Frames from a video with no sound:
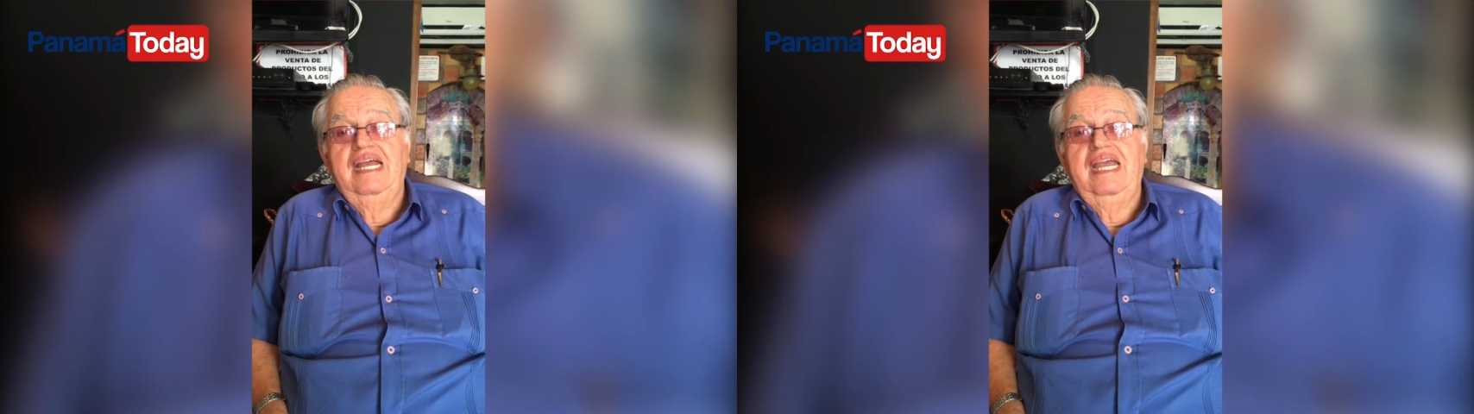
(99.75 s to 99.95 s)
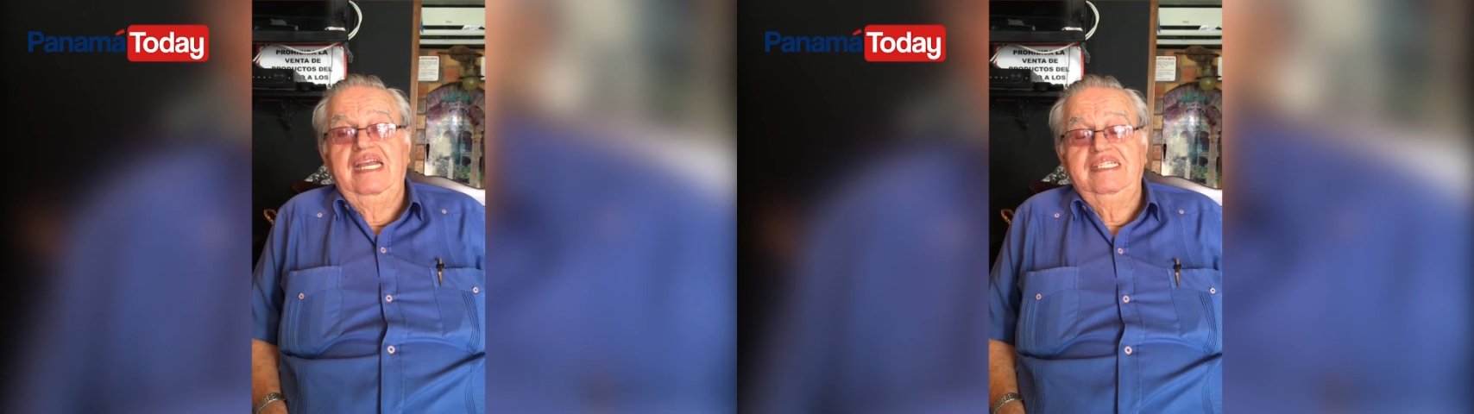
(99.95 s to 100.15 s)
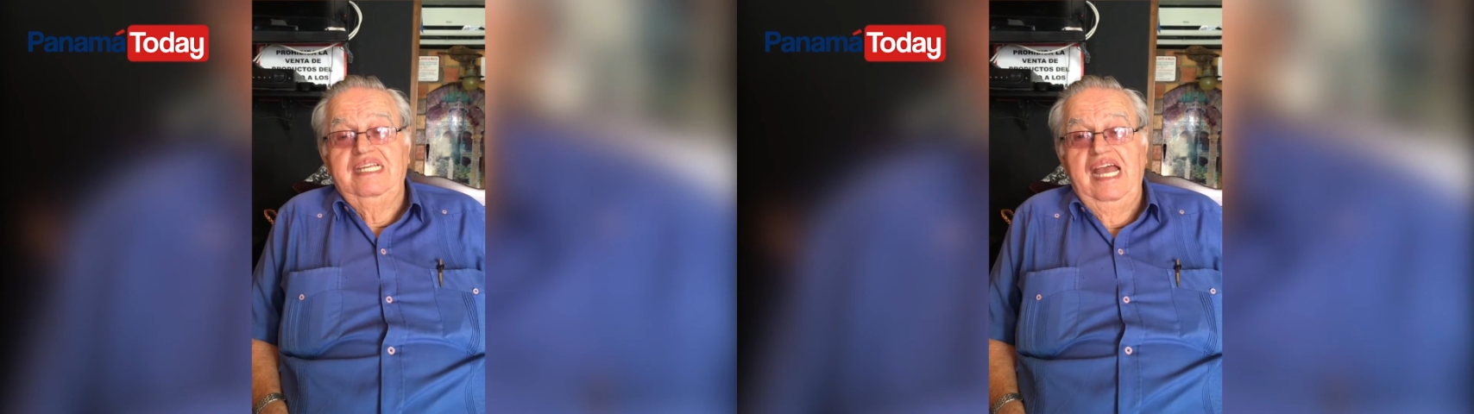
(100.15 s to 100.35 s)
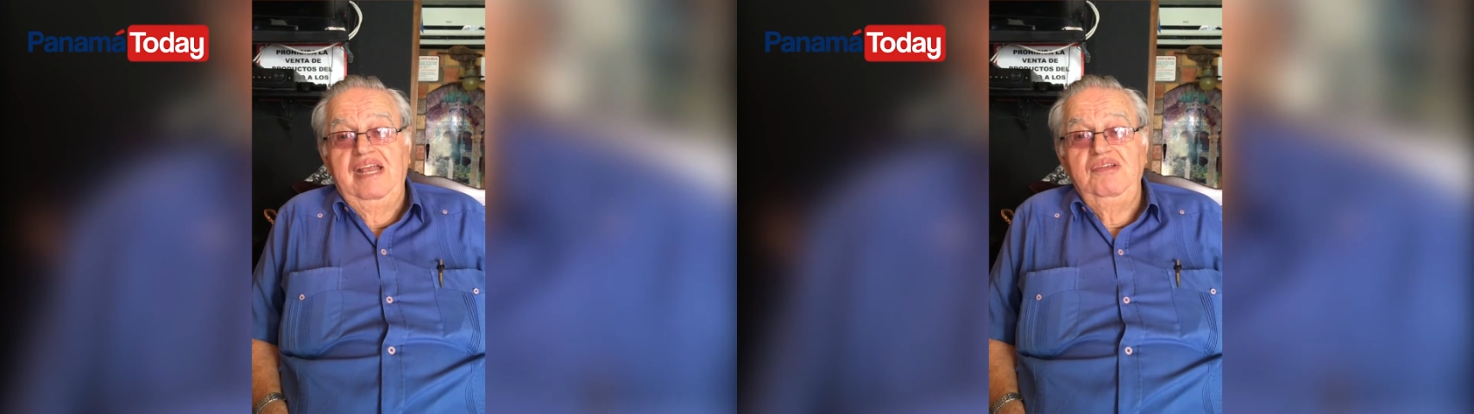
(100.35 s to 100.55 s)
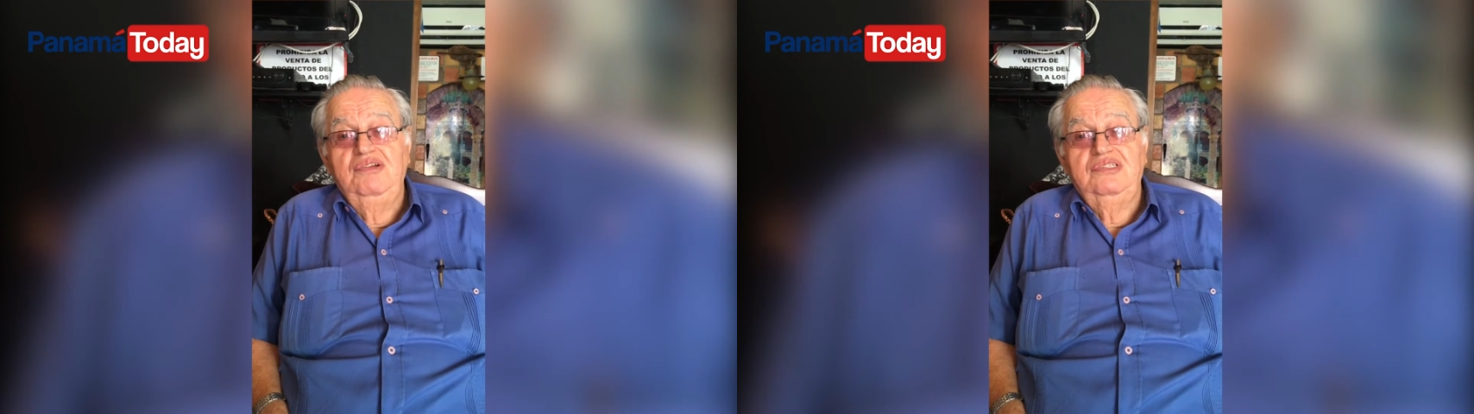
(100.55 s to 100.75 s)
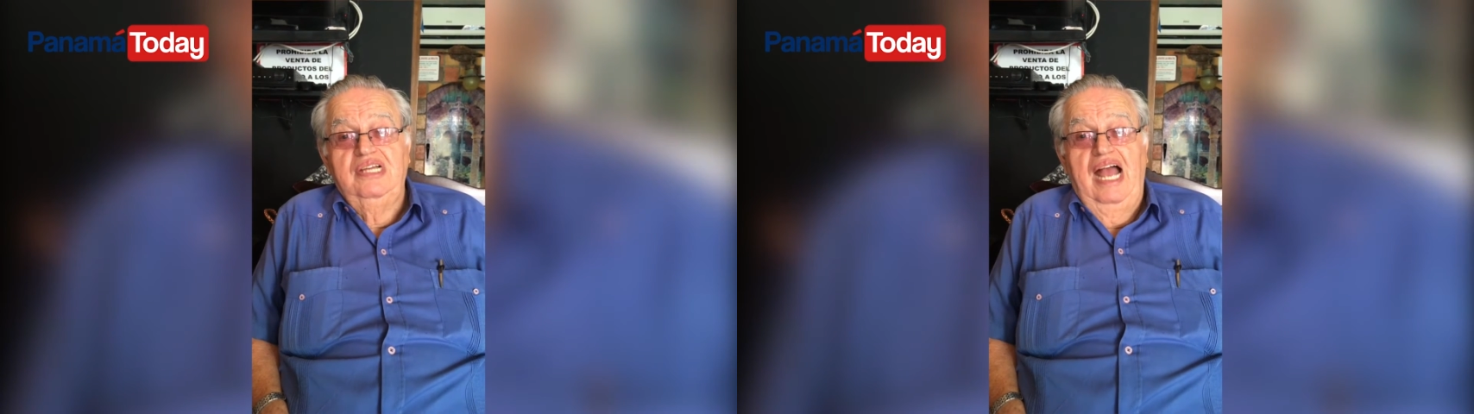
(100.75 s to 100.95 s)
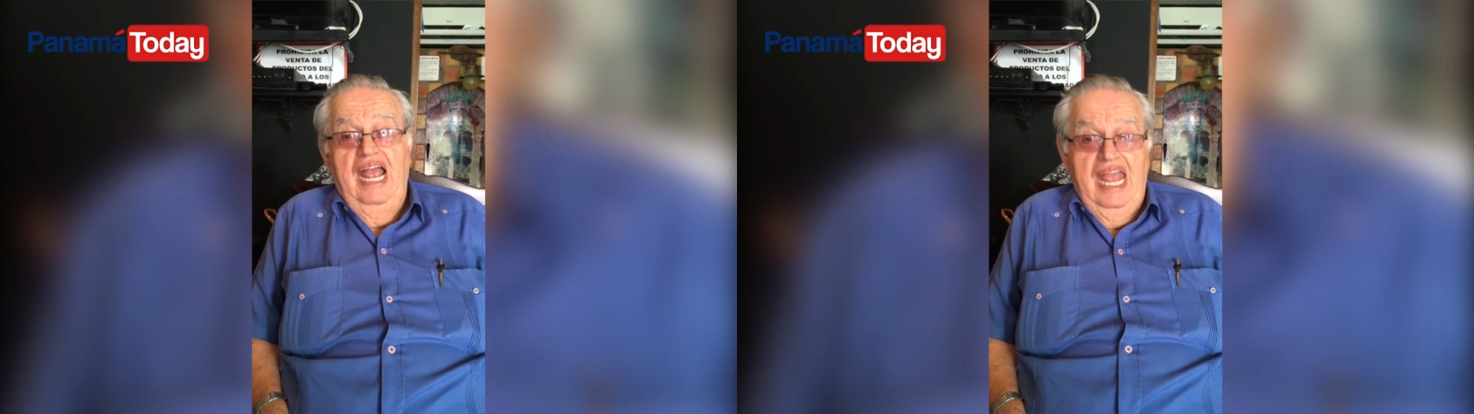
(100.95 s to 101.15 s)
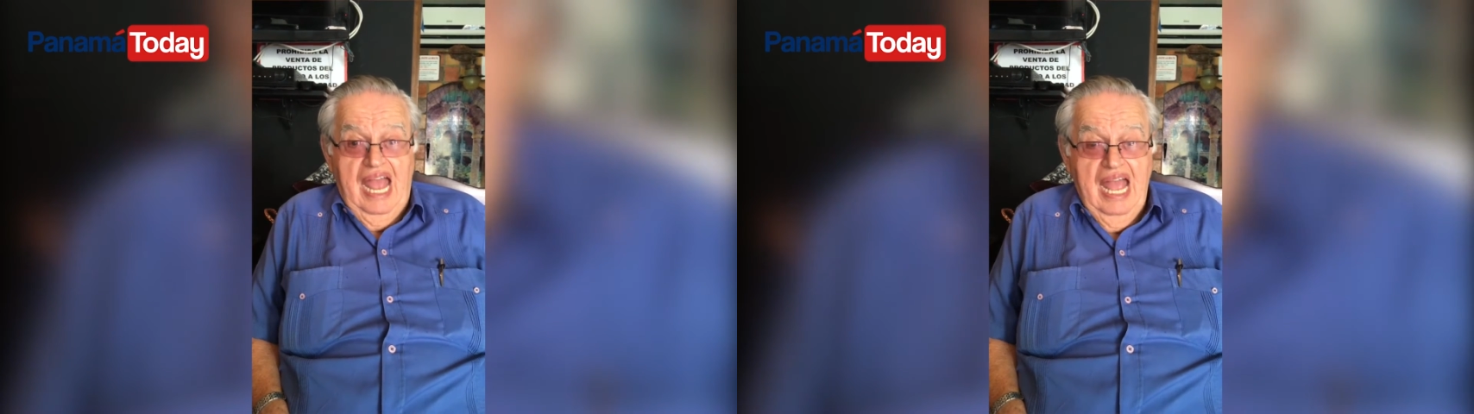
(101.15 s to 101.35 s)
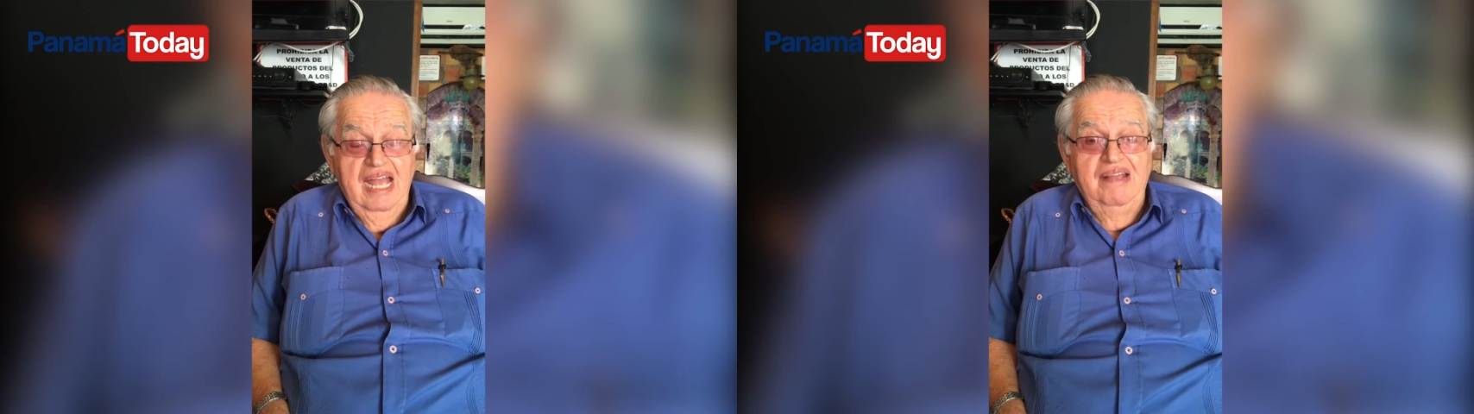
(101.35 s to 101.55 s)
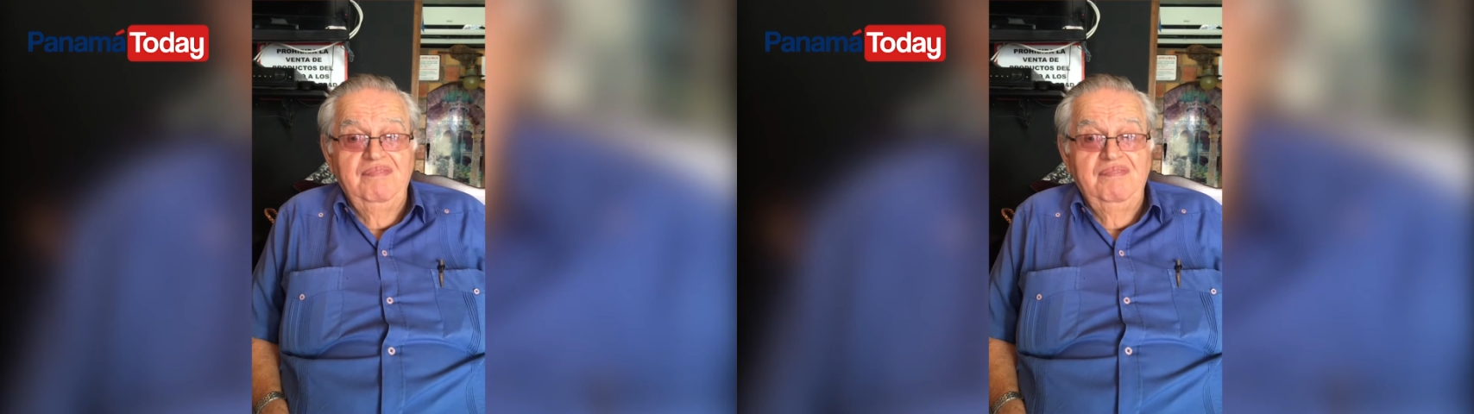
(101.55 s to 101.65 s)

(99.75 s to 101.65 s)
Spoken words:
cancer 15 years ago.